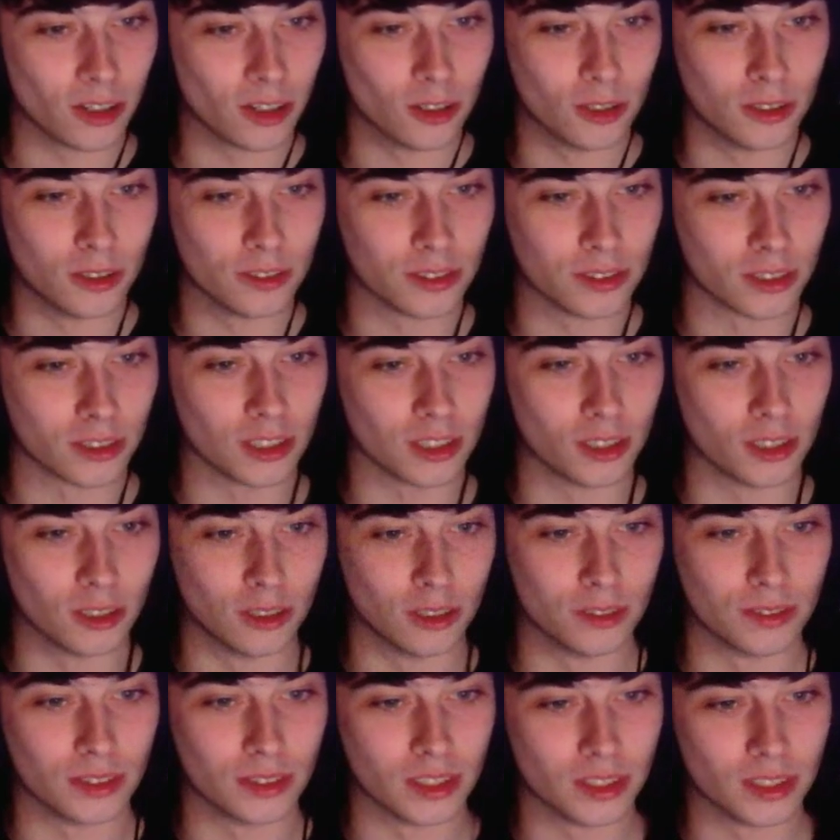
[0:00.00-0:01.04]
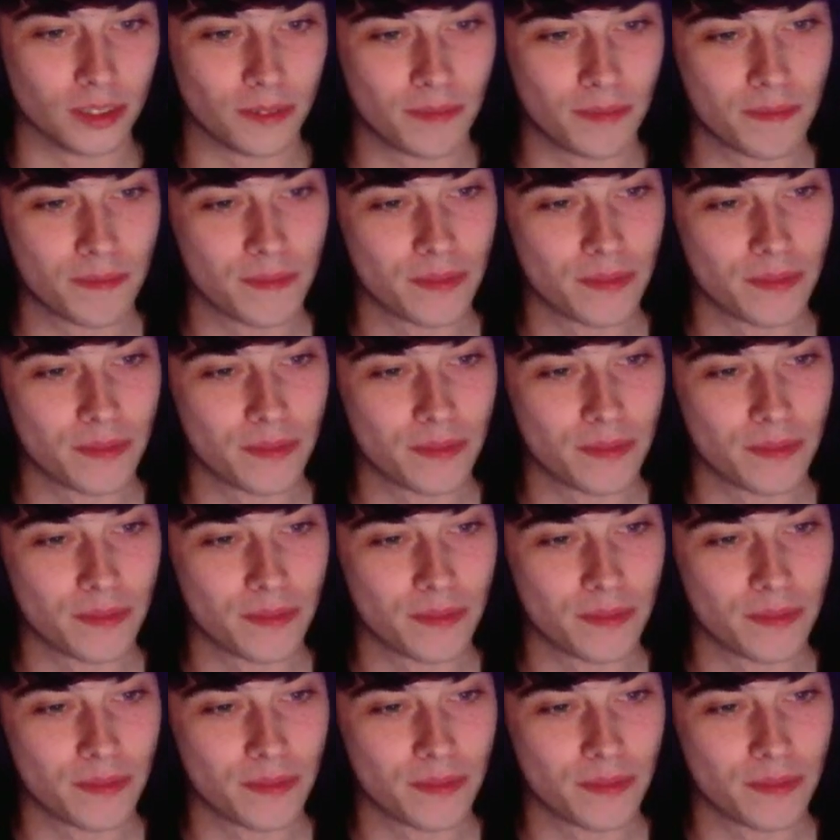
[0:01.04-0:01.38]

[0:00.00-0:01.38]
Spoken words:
over and over.